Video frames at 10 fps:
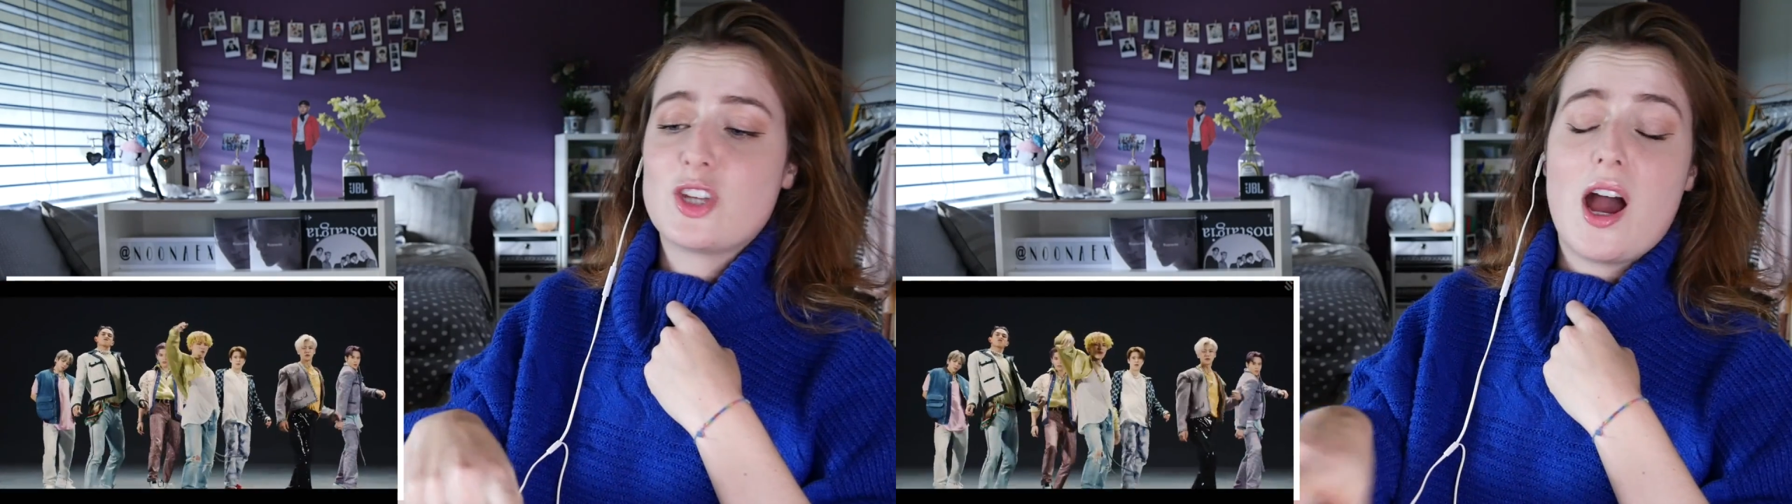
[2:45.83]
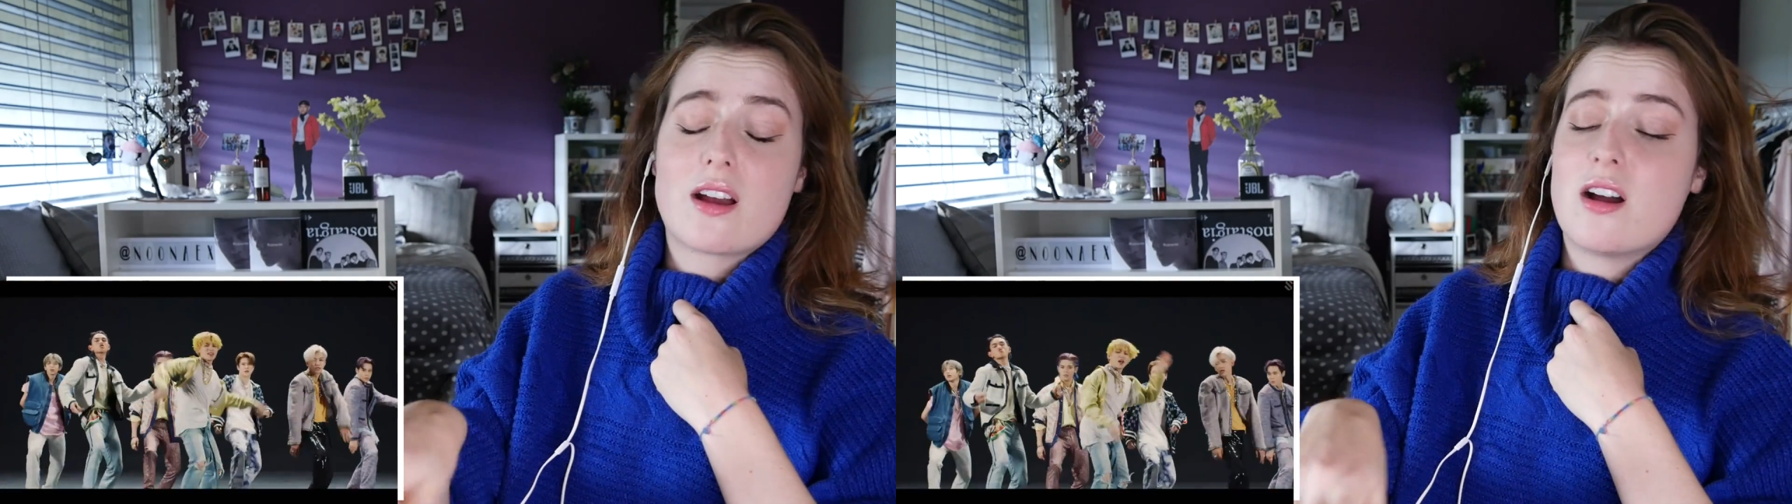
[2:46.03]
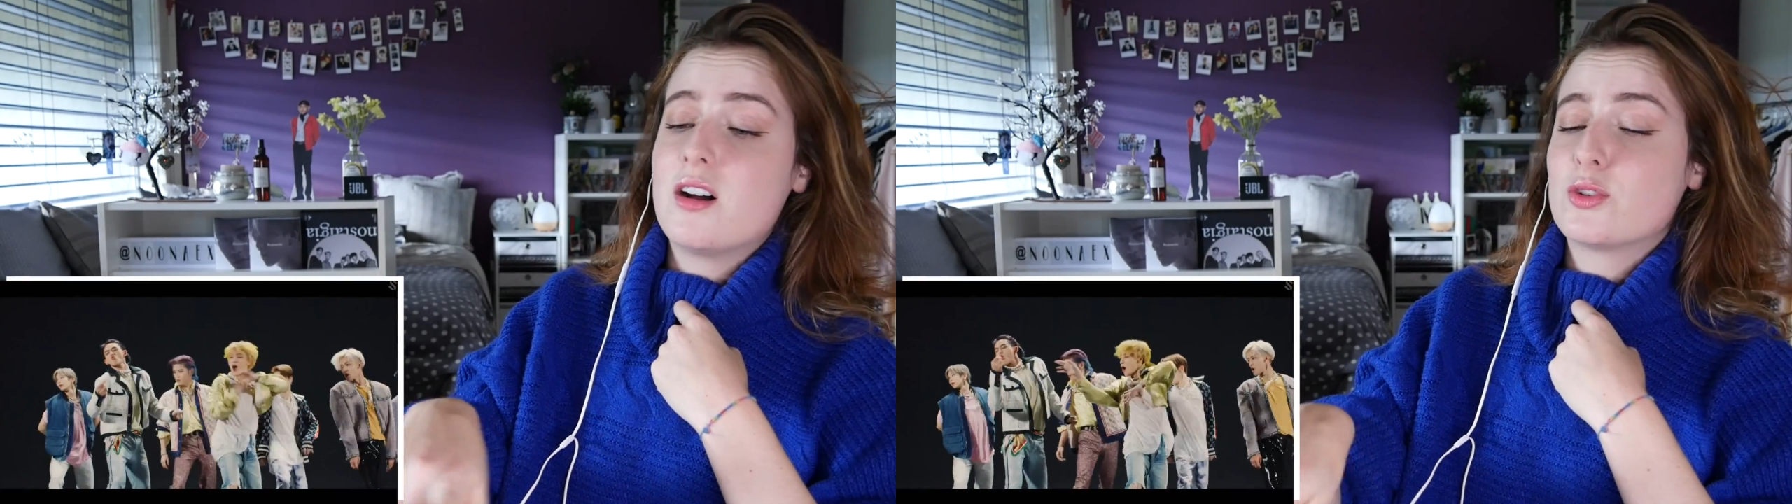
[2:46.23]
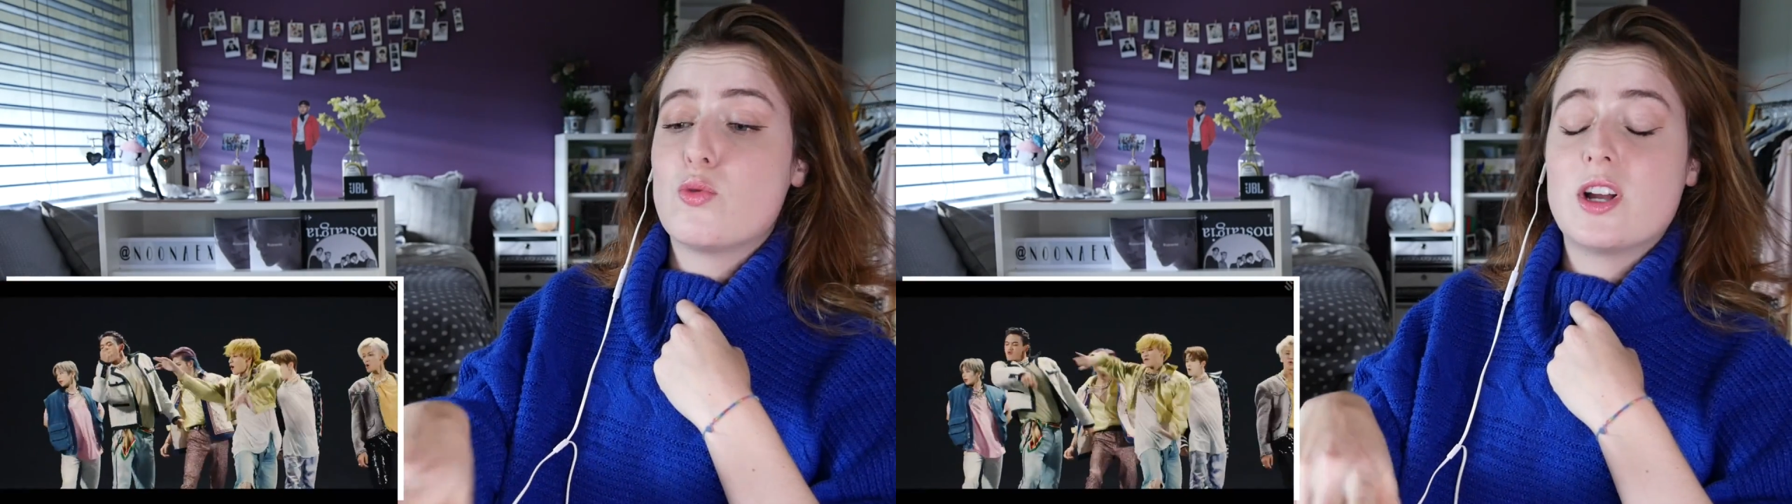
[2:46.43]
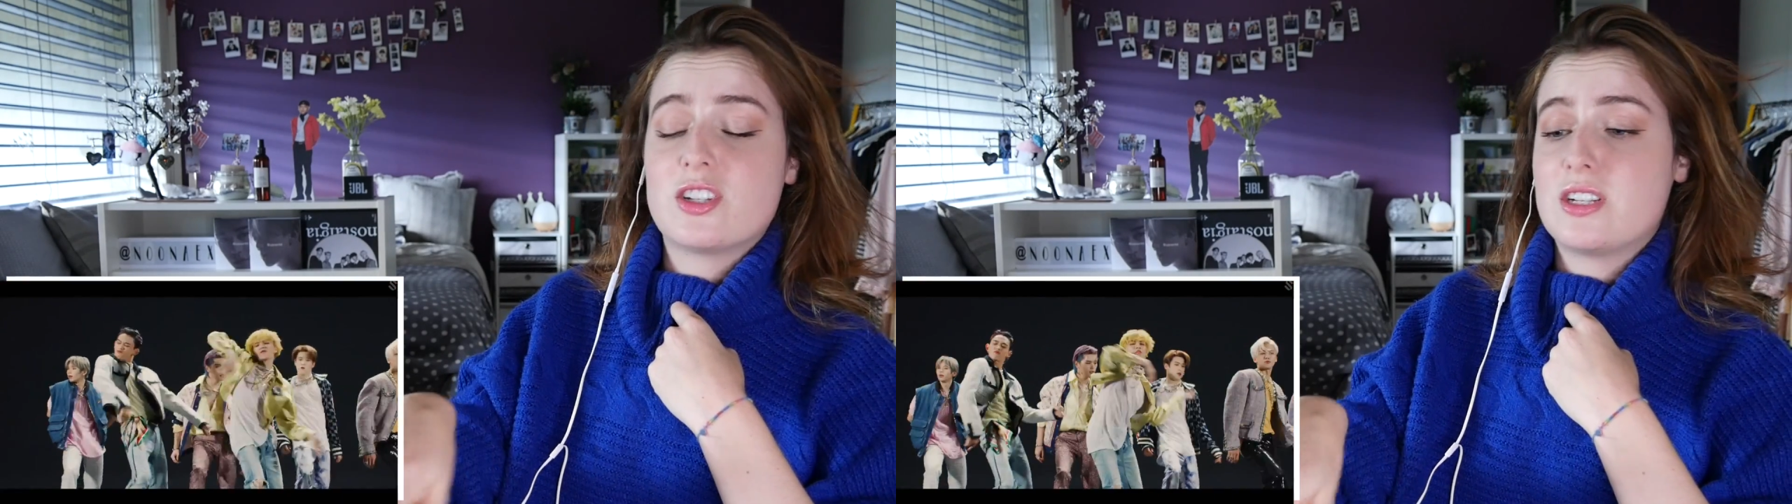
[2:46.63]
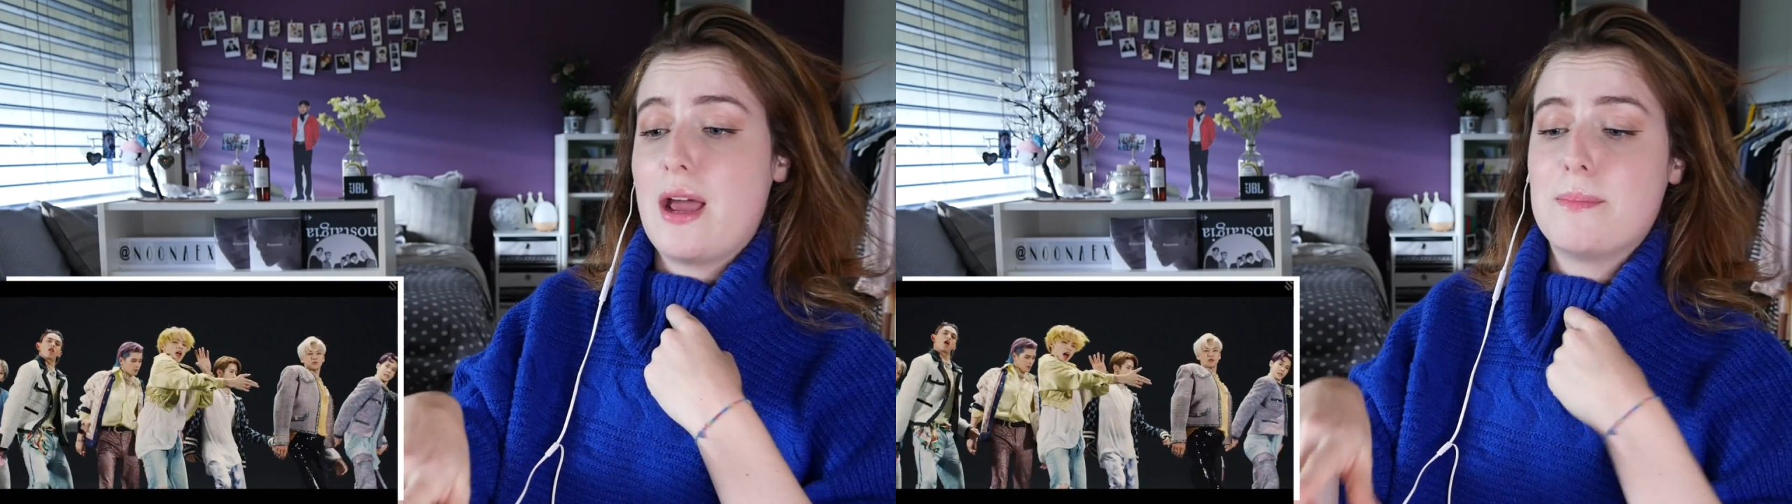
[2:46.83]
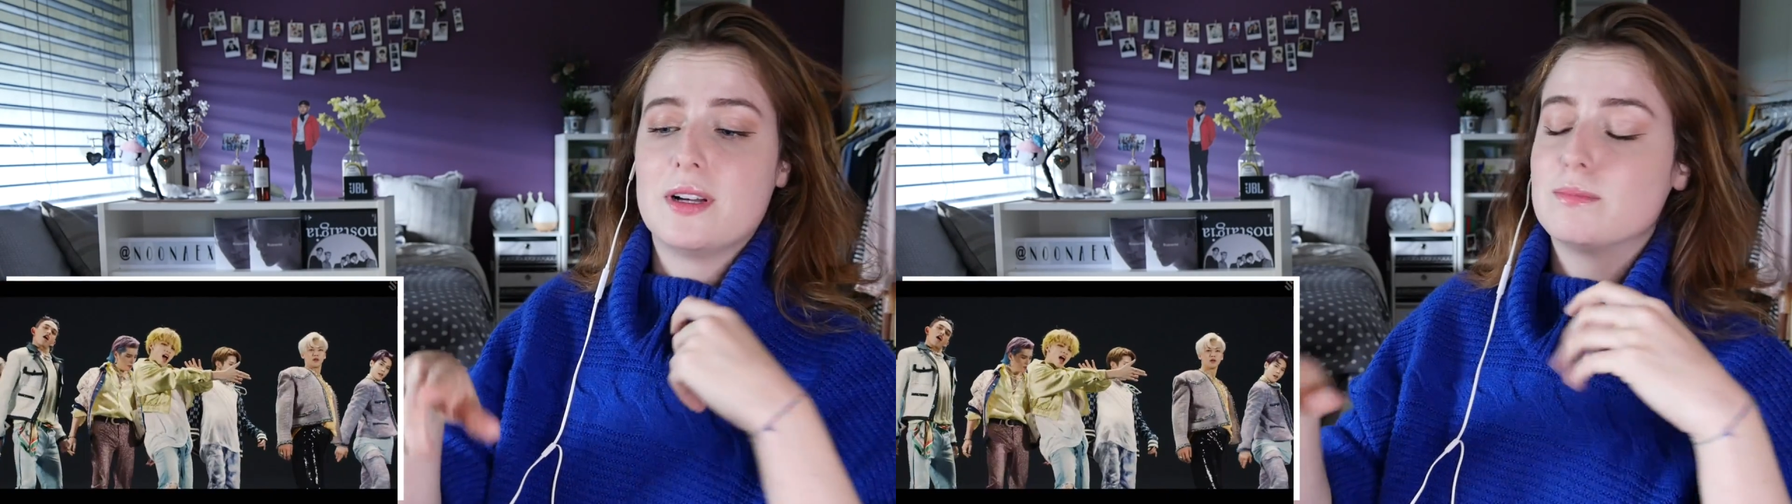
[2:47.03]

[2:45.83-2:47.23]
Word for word: I can't watch them